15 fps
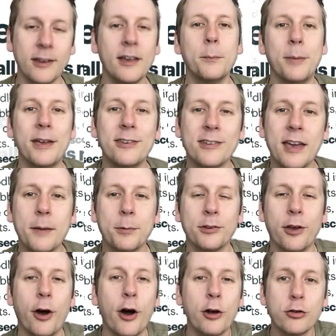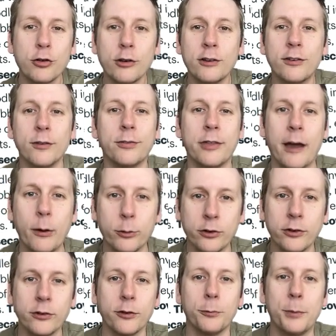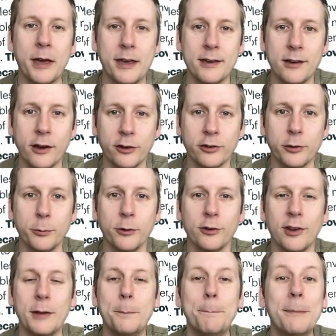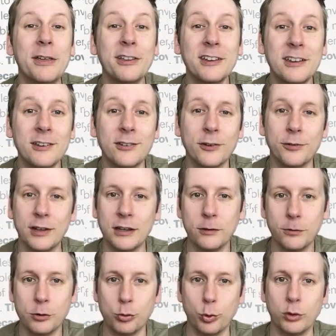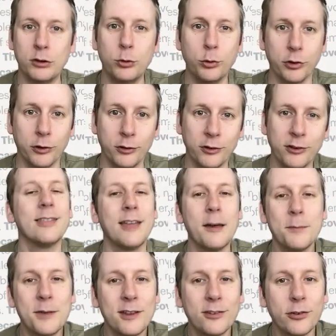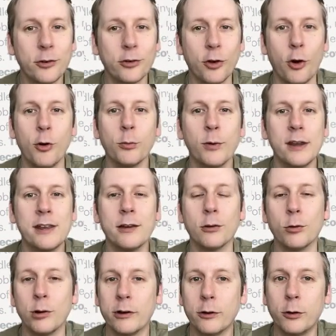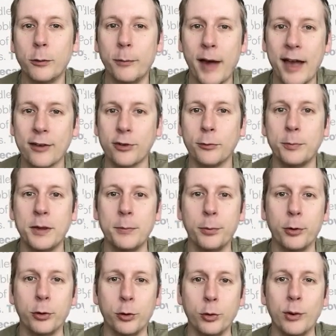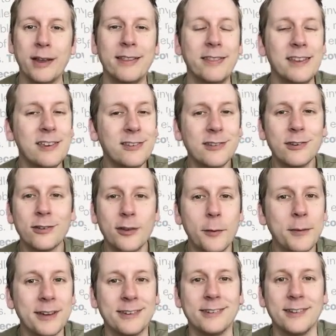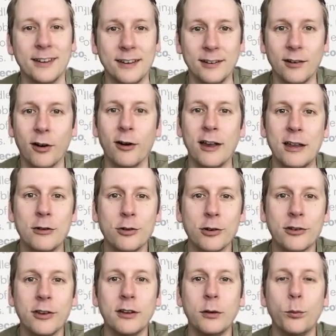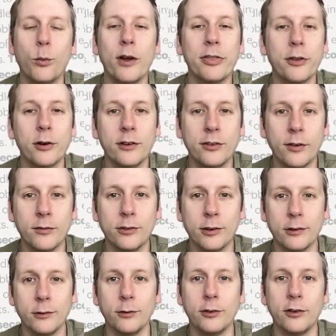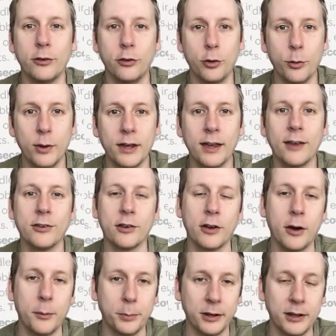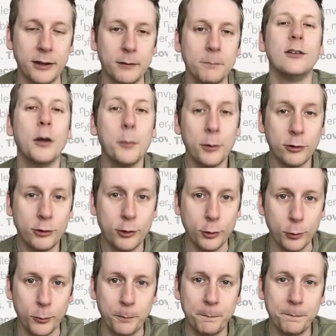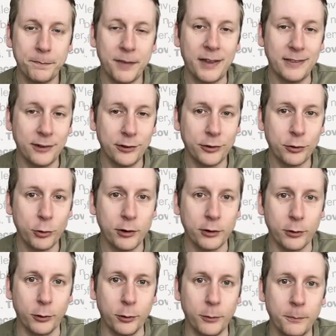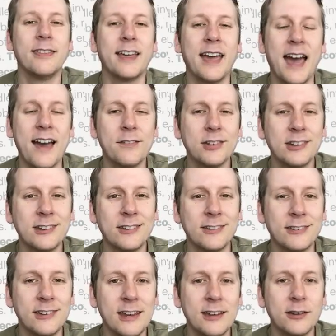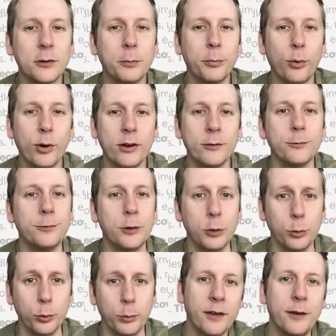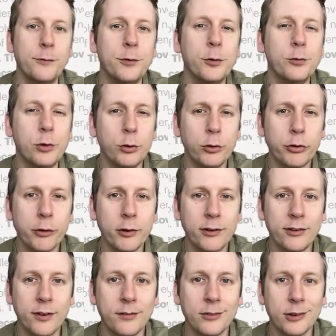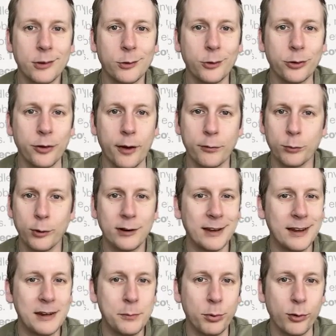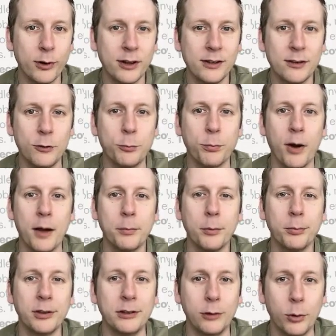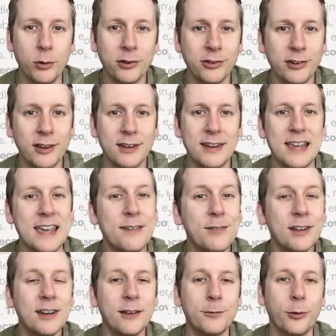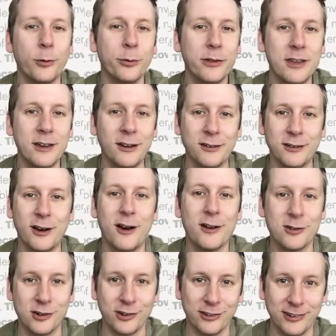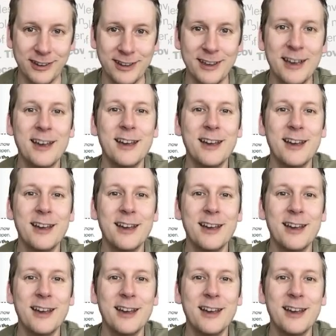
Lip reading: Basecamp has hundreds of thousands of paying customers and millions of individual users. That means there's already a critical mass of people who, at least to some extent, are interested in what 37 Signals is doing as a company. Number 2. And this is critical, they have a distinct point of view. If you've used 37 Signals software at any point, you've probably noticed it, even if only unconsciously.